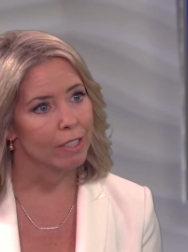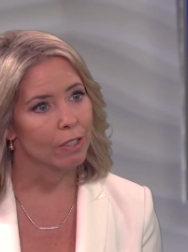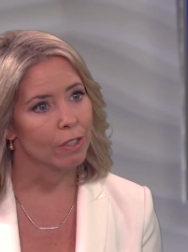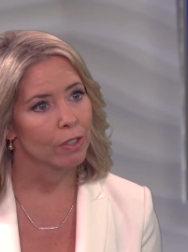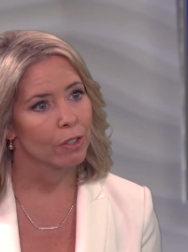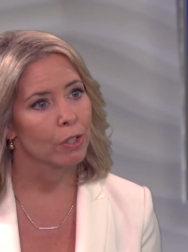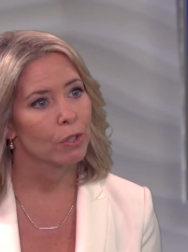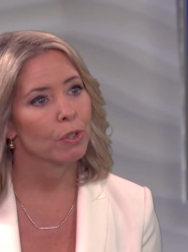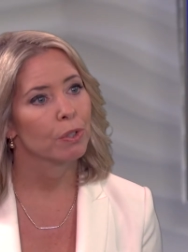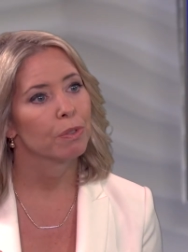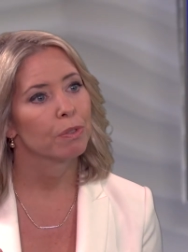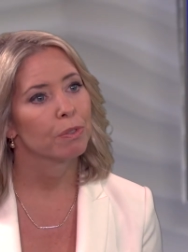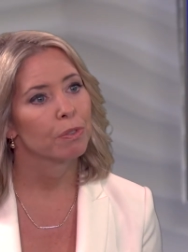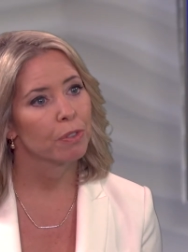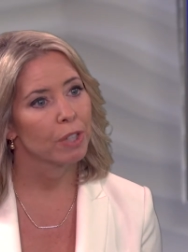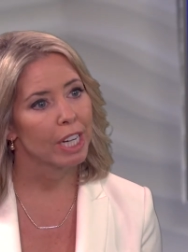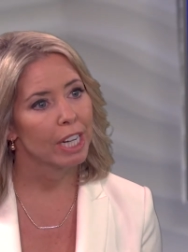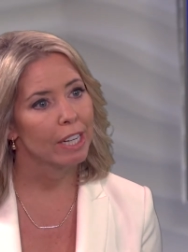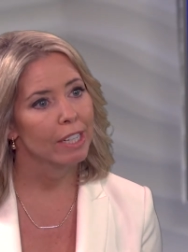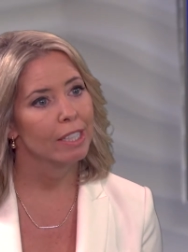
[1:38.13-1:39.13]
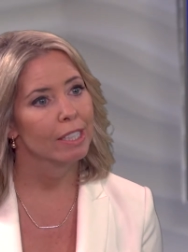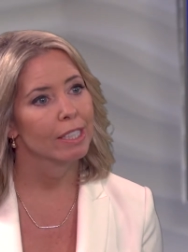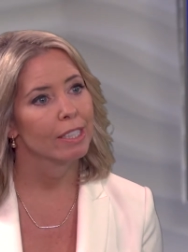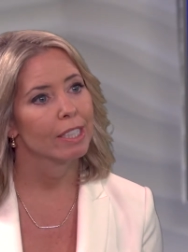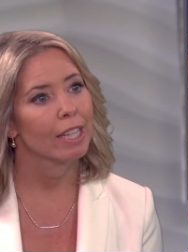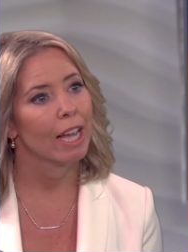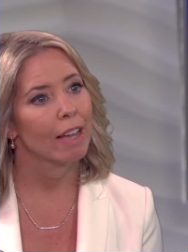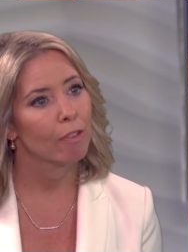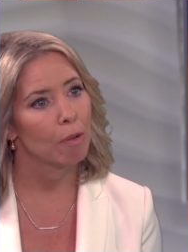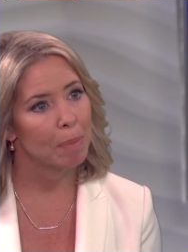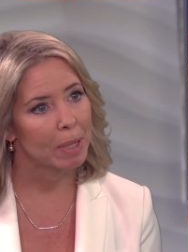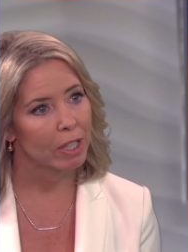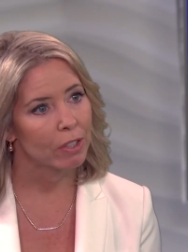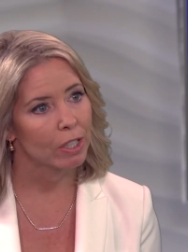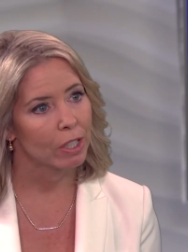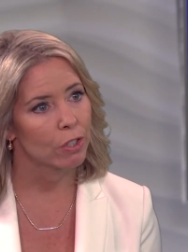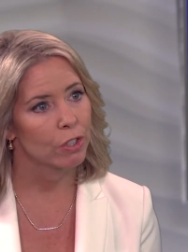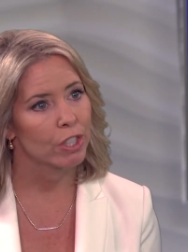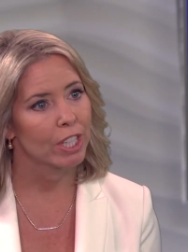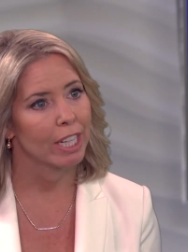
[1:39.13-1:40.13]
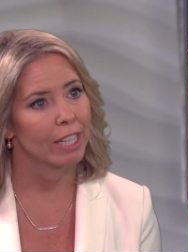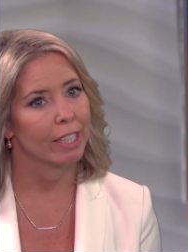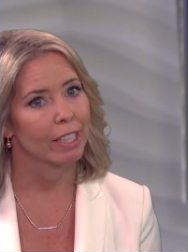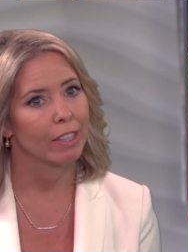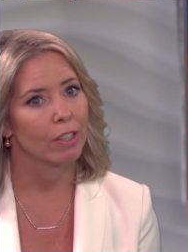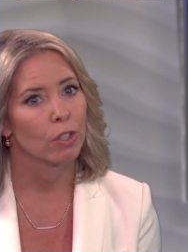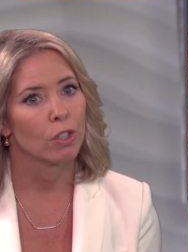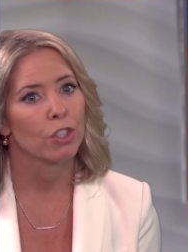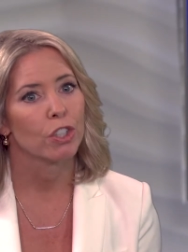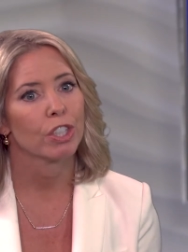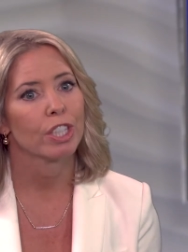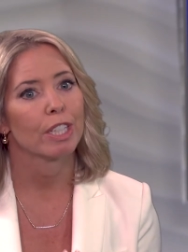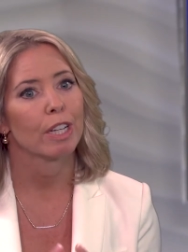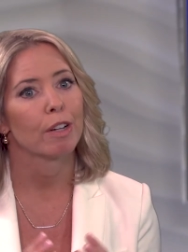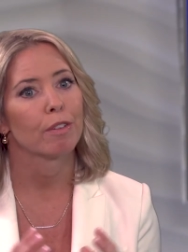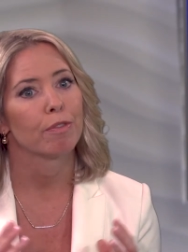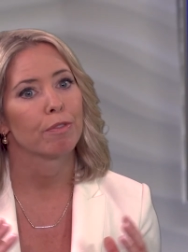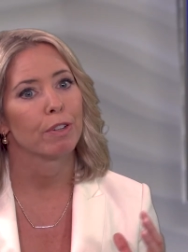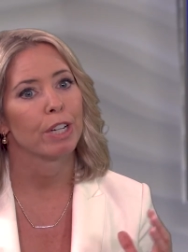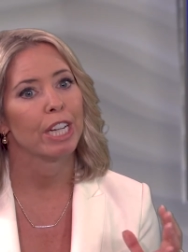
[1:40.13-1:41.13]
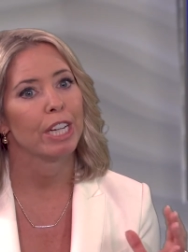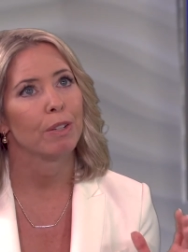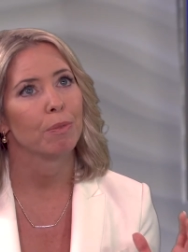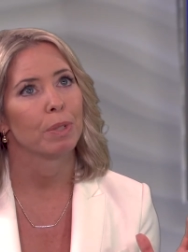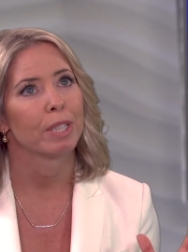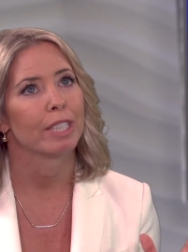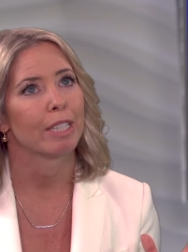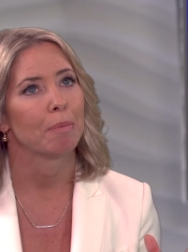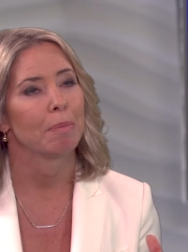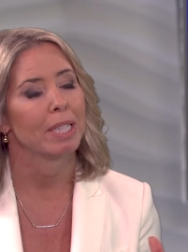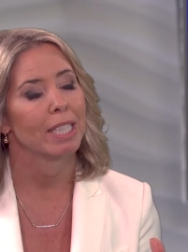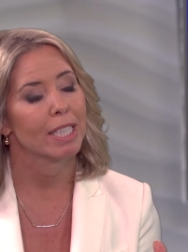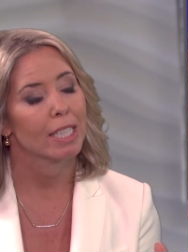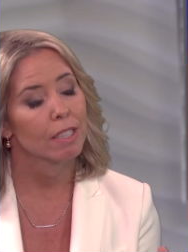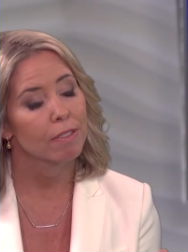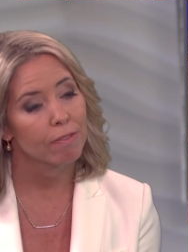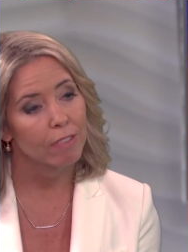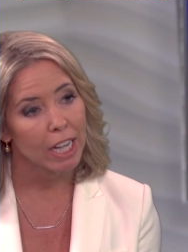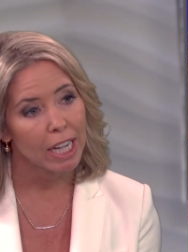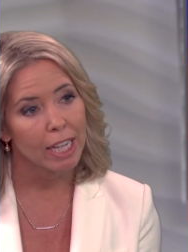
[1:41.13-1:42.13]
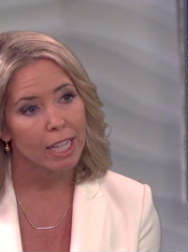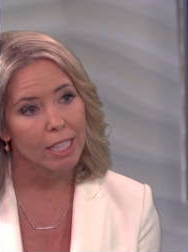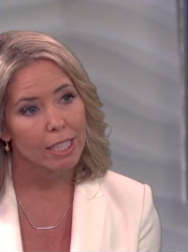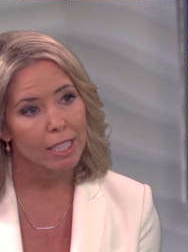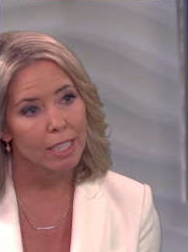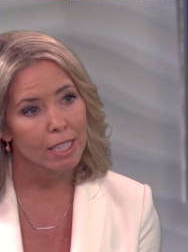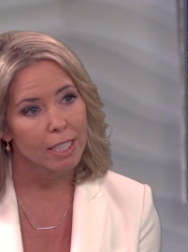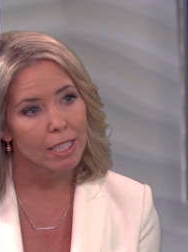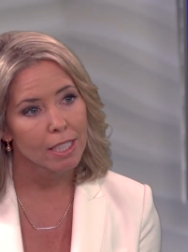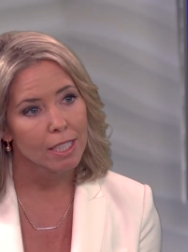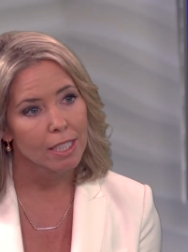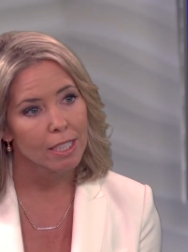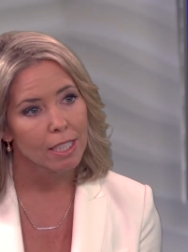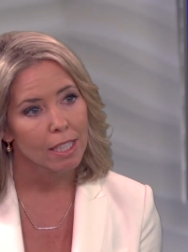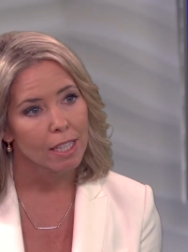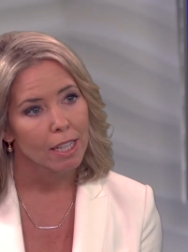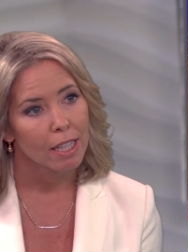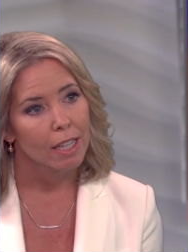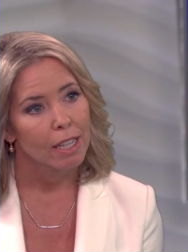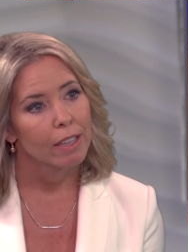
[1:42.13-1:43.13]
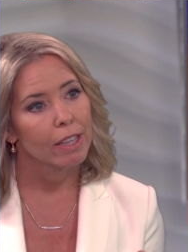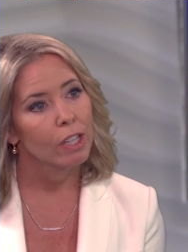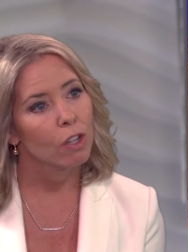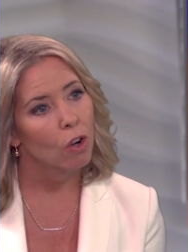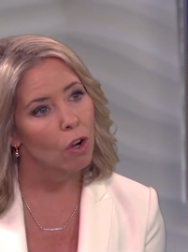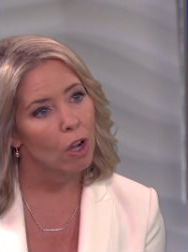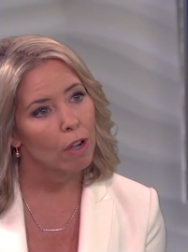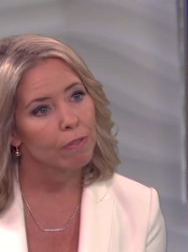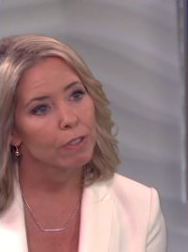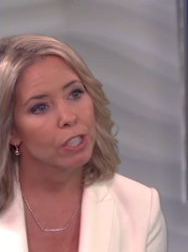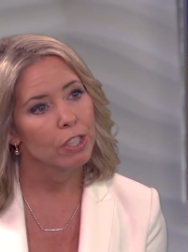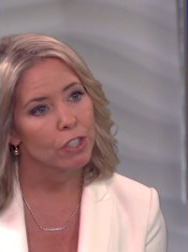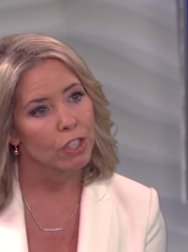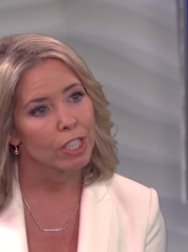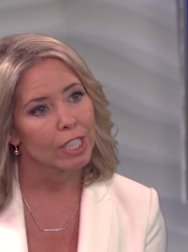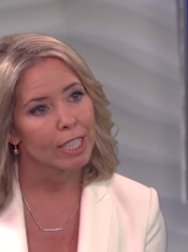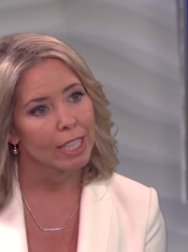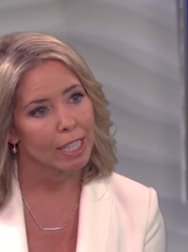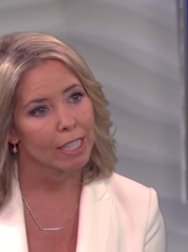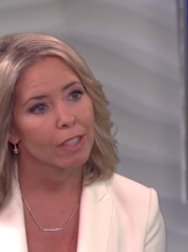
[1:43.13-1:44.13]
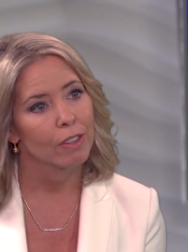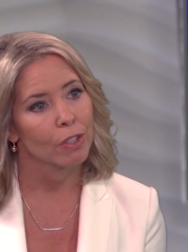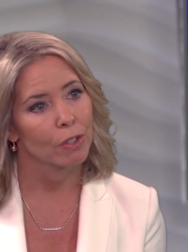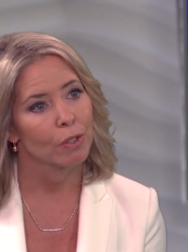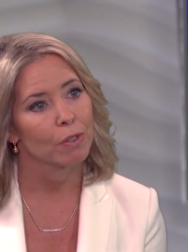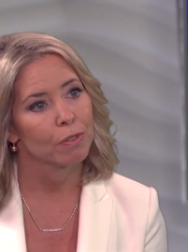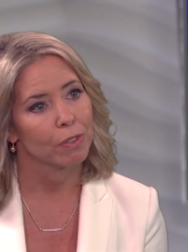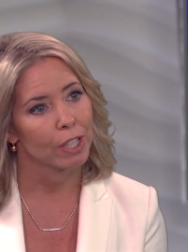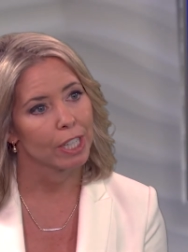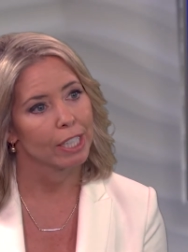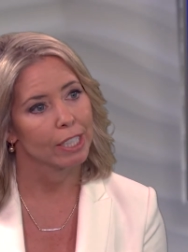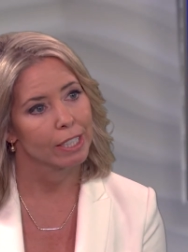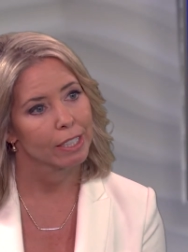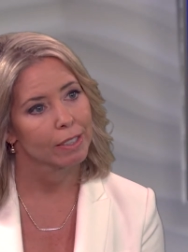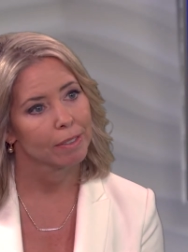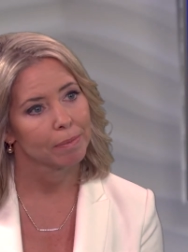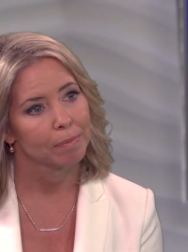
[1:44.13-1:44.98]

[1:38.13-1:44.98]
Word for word: They're afraid to have a better understanding. They're just afraid when somebody says finances, they often just think they're afraid